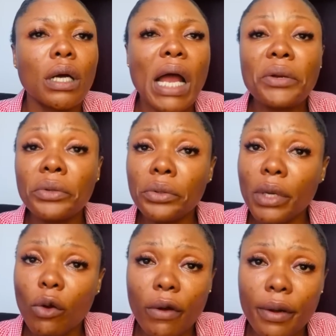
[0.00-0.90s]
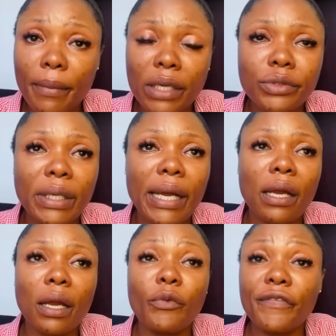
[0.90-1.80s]
I don't know Ekwerem Madu,
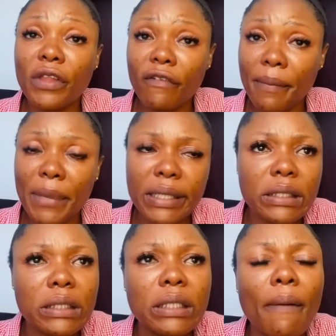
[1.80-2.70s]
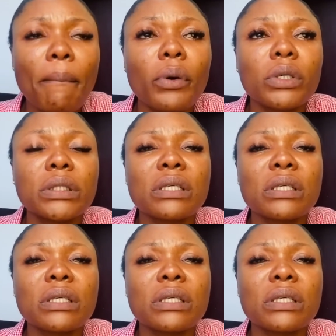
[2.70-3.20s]
like we've never met, but